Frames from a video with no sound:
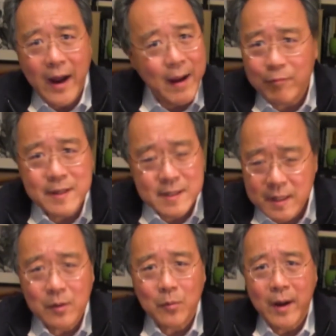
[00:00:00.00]
Every
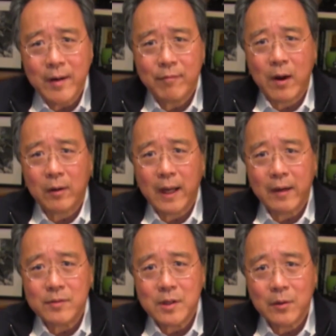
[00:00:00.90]
single one of our
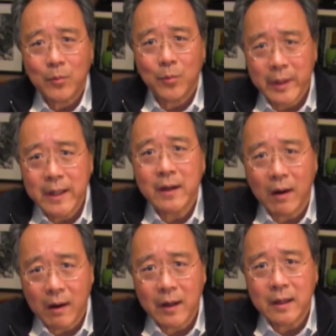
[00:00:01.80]
lives, we
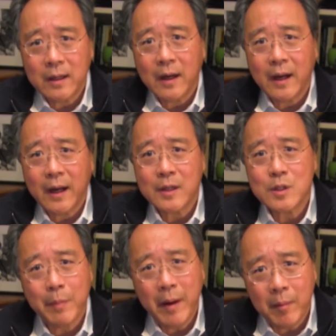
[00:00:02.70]
are
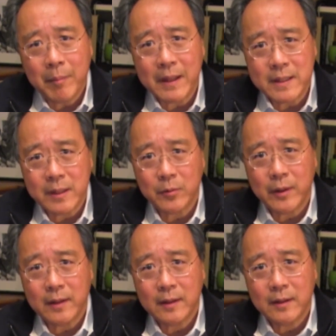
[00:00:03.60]
experimenting
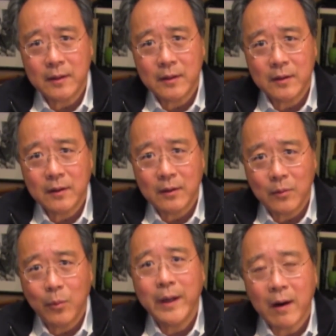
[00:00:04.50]
with.
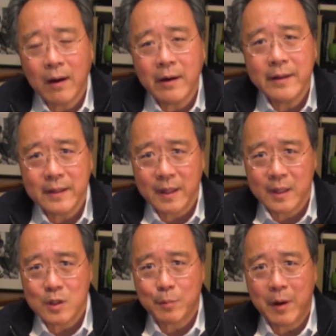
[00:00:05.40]
We are the
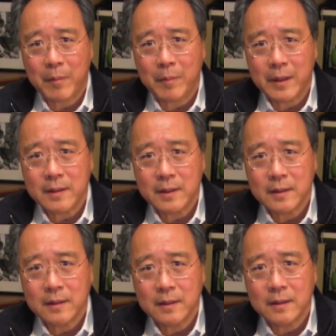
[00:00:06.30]
experiment.
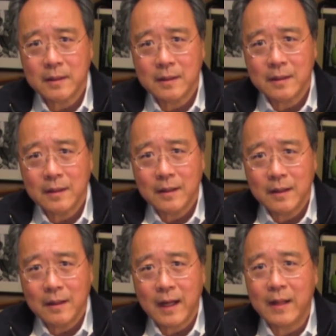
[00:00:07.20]

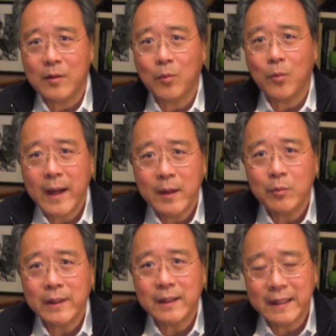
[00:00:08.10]
And the way
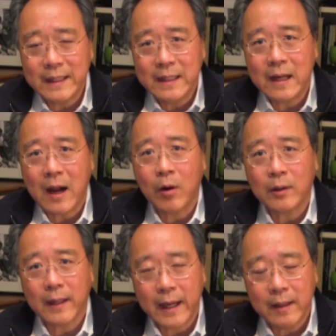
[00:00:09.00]
we lead our
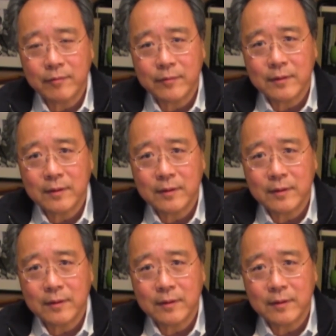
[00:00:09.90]
life